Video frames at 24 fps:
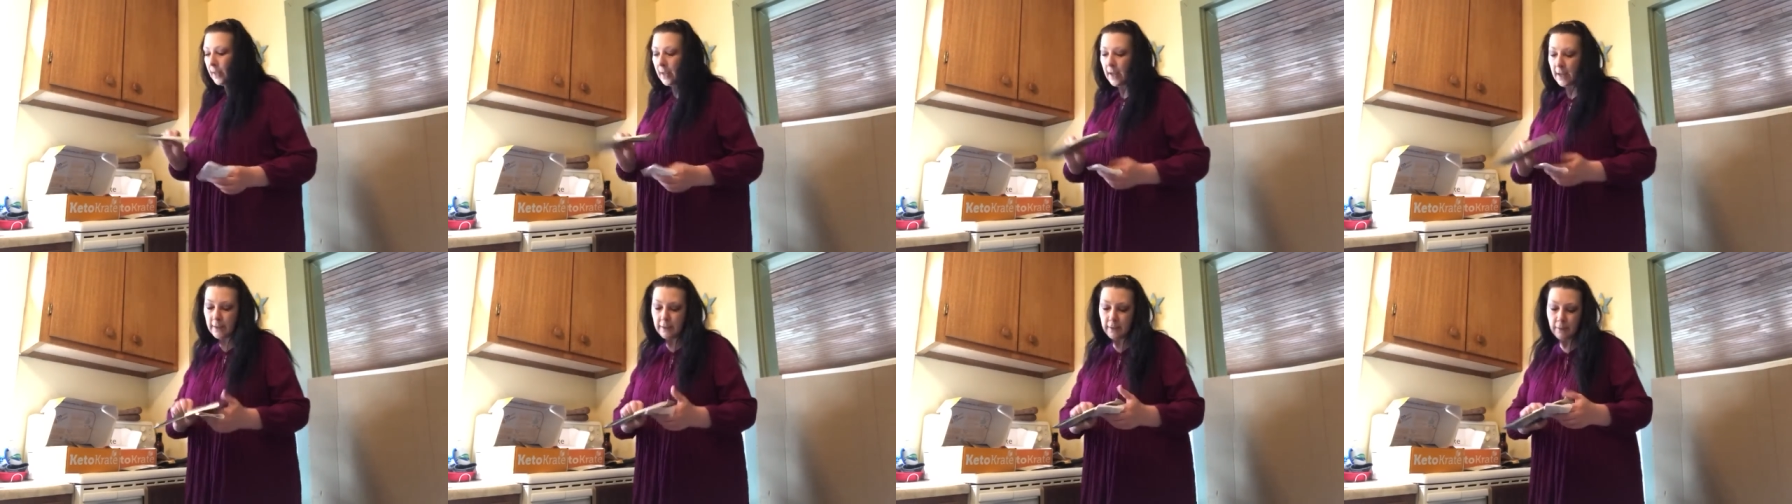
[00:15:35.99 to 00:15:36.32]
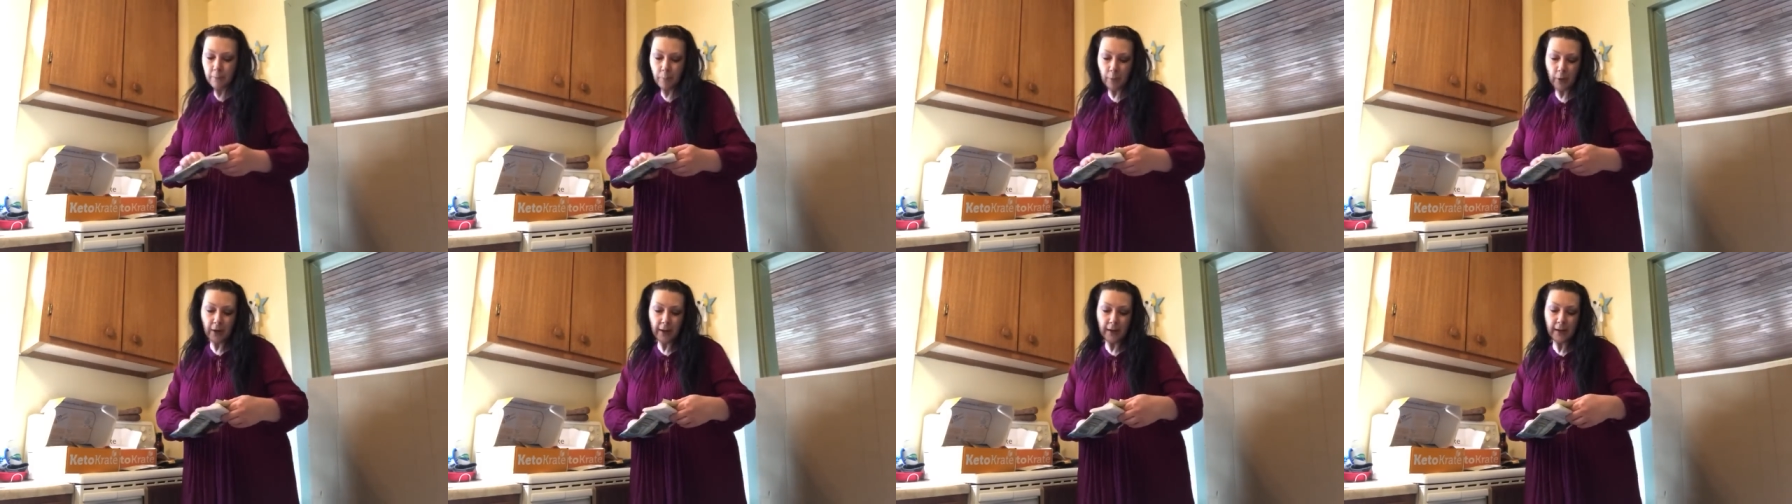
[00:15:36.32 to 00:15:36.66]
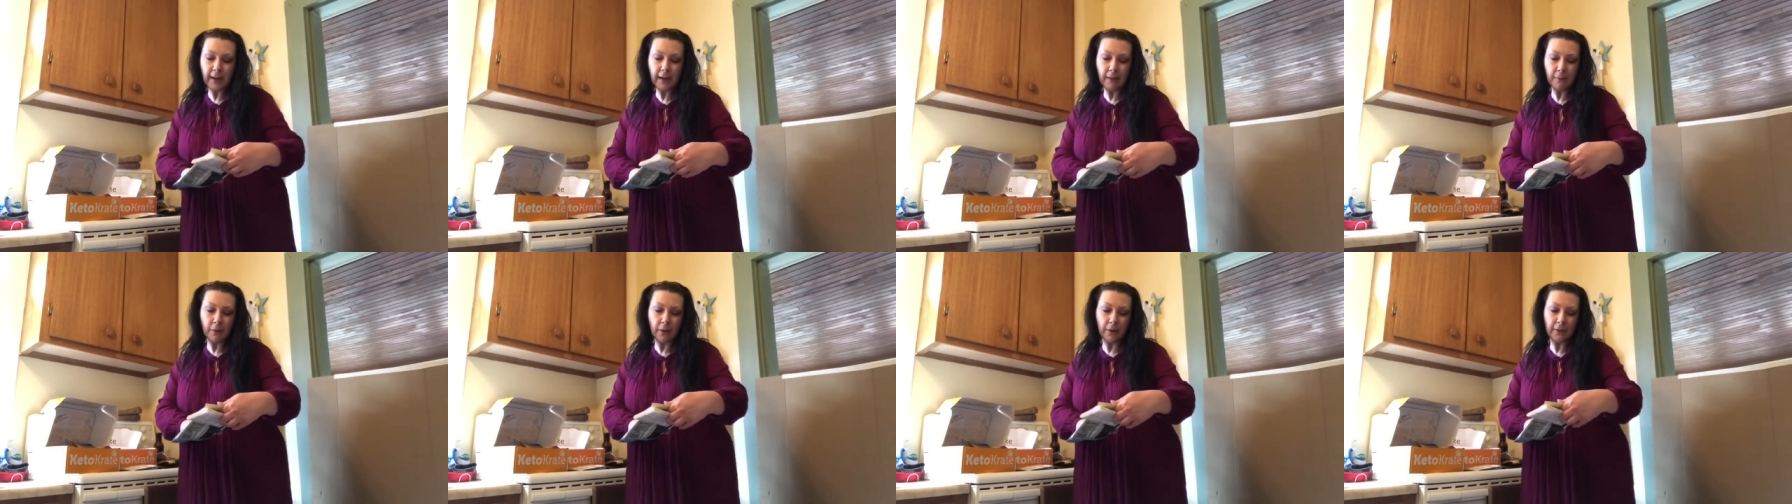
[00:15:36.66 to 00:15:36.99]
And the brand
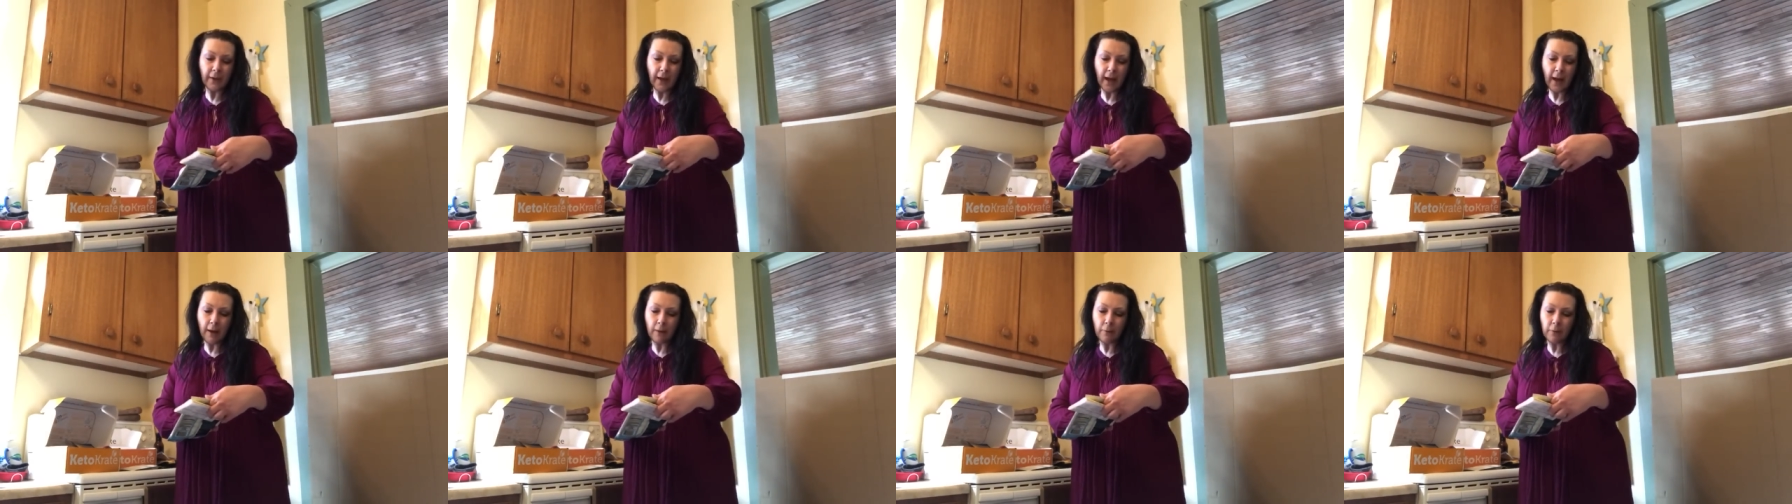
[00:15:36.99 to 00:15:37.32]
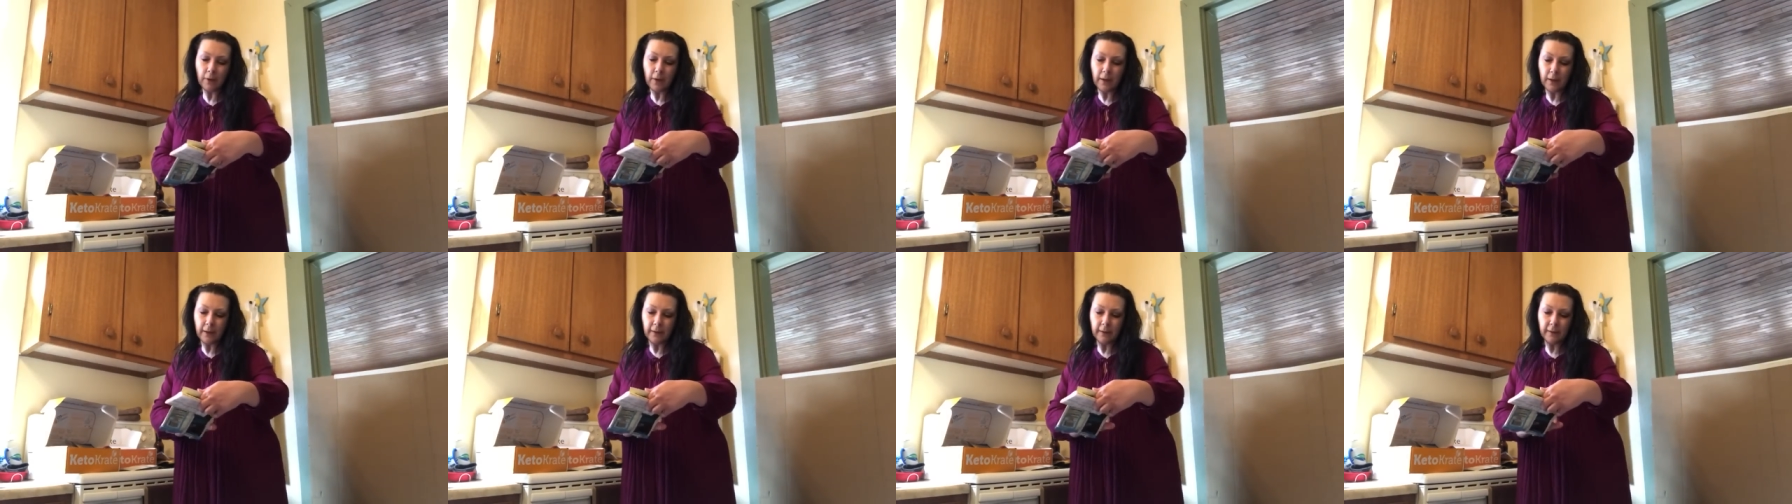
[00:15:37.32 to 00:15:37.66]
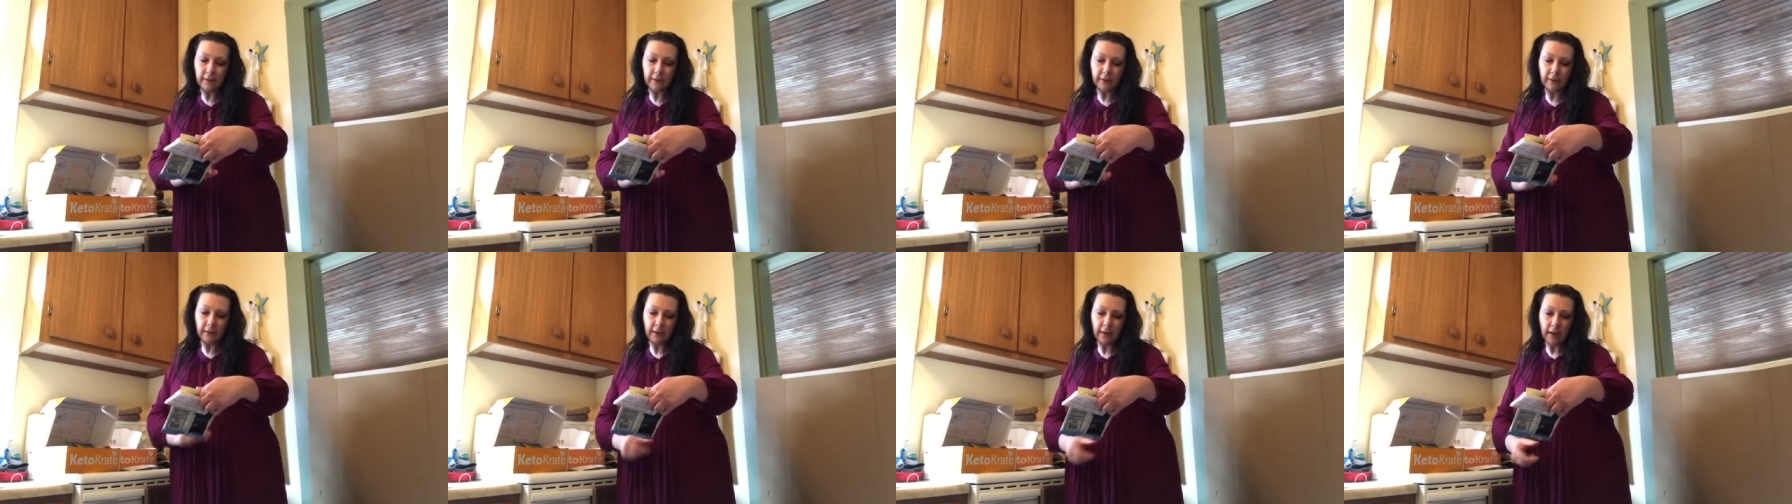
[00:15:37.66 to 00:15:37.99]
name on that
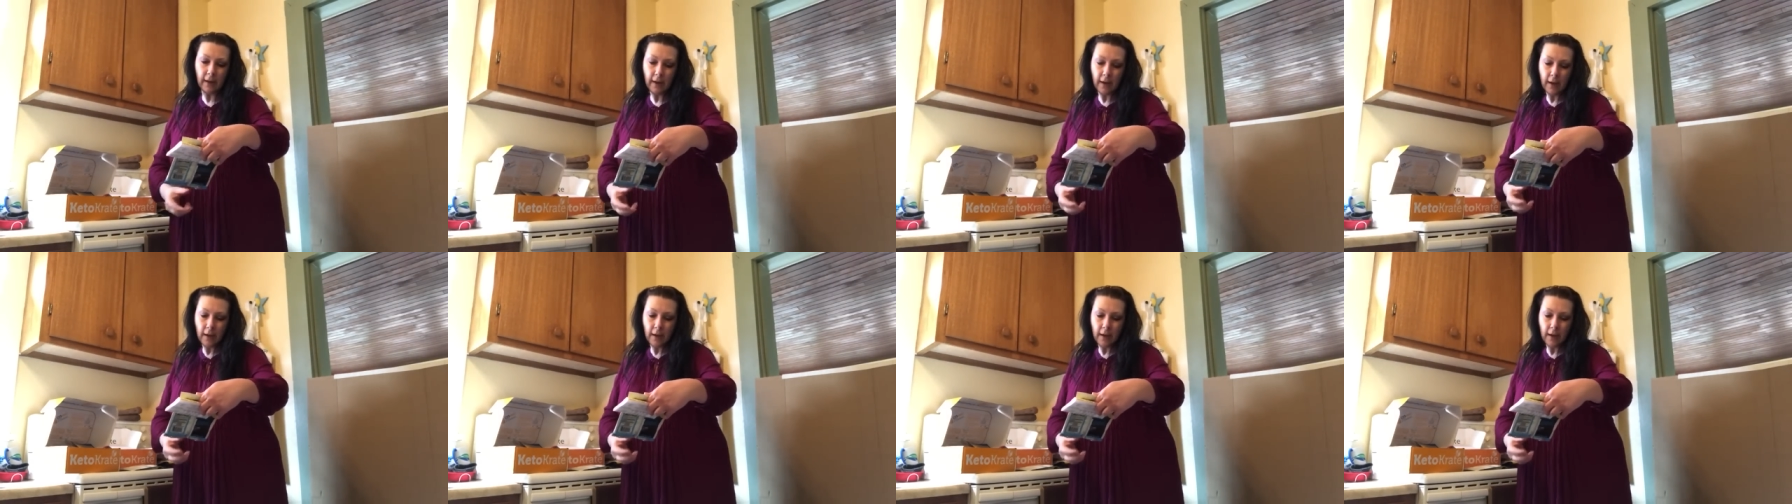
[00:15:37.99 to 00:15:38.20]
was